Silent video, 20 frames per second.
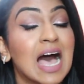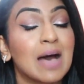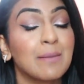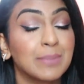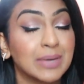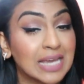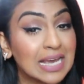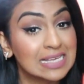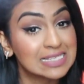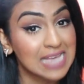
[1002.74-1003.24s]

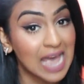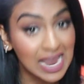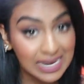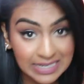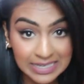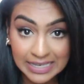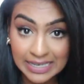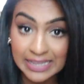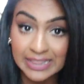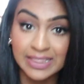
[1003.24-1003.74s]
because I
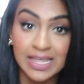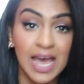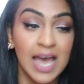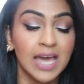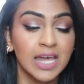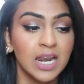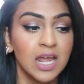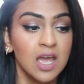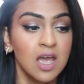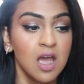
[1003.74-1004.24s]
need
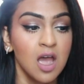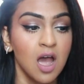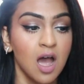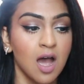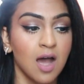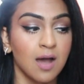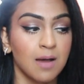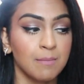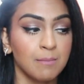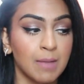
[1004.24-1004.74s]
that.
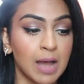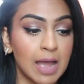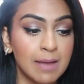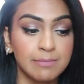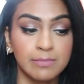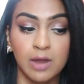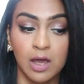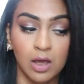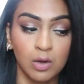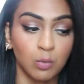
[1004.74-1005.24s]

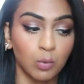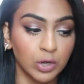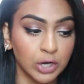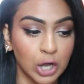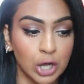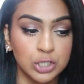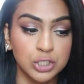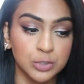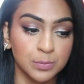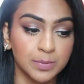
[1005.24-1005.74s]
I'm not
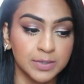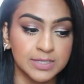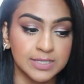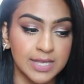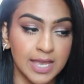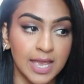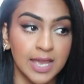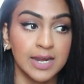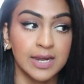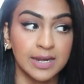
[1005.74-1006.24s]

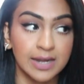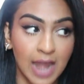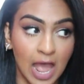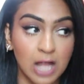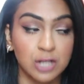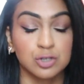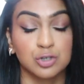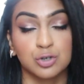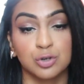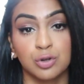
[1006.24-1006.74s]
100%
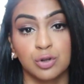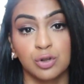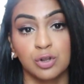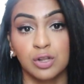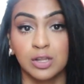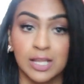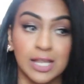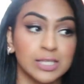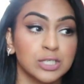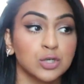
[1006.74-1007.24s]

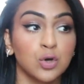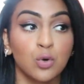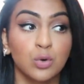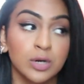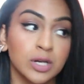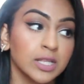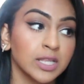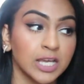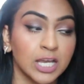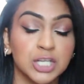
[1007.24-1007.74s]
natural, let's go
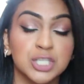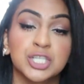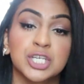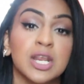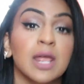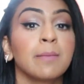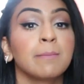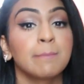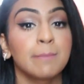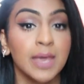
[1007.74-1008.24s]
to the
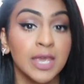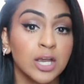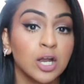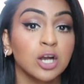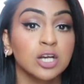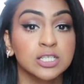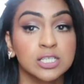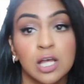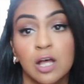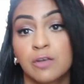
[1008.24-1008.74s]
kitchen and make
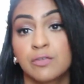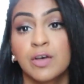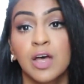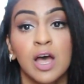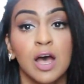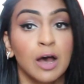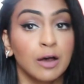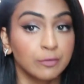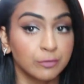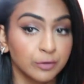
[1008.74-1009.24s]
ourselves
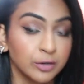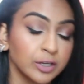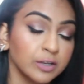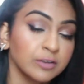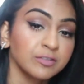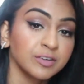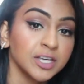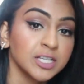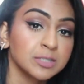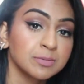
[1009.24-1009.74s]
a
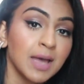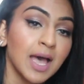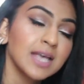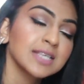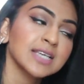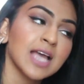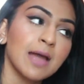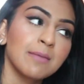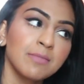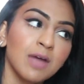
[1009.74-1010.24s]
freaking face
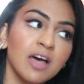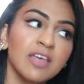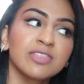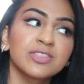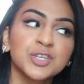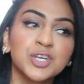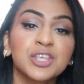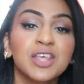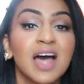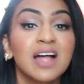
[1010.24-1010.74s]
mask. I'm not
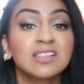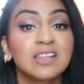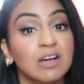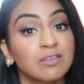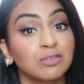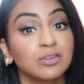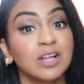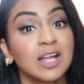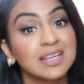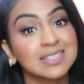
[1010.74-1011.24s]
to that
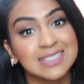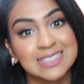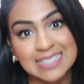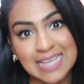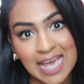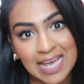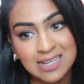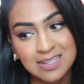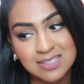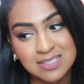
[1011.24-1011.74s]
level as
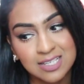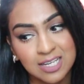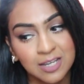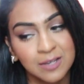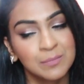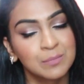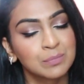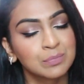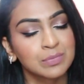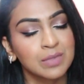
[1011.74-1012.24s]
yet.
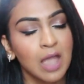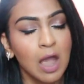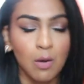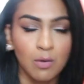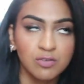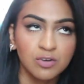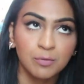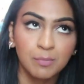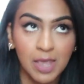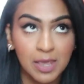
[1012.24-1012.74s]

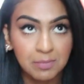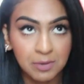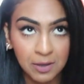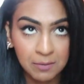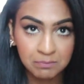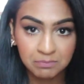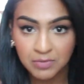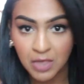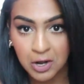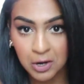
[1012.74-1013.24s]
However,
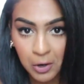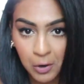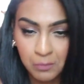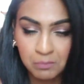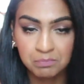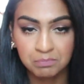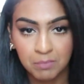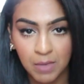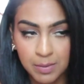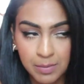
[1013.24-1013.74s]
maybe, I don't know,
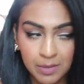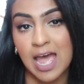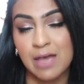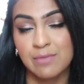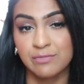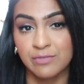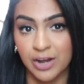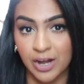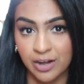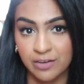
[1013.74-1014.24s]
maybe.
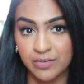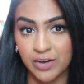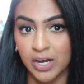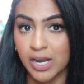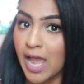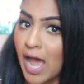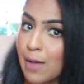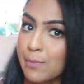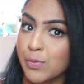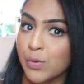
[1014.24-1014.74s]
I'm very, very
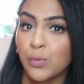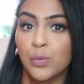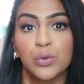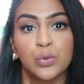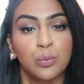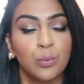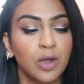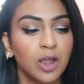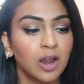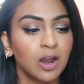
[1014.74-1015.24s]
happy
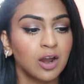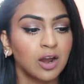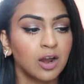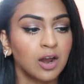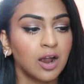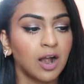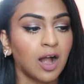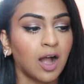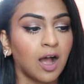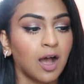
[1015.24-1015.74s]
with
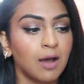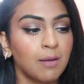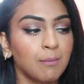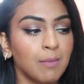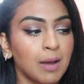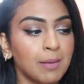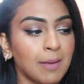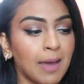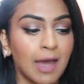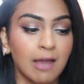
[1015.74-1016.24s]
where I'm
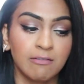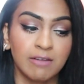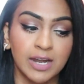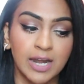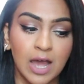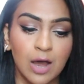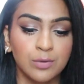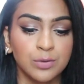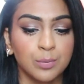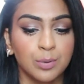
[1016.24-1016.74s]
at right
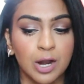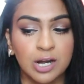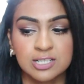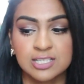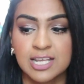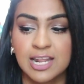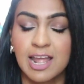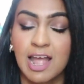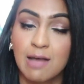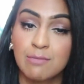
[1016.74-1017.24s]
now and the products
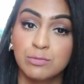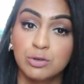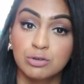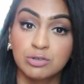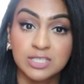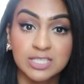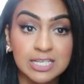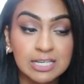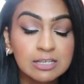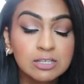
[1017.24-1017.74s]
that I am
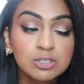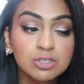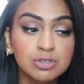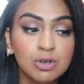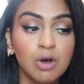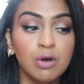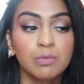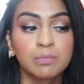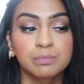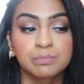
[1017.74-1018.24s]
using,
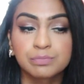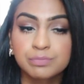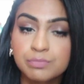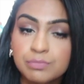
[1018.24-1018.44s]
so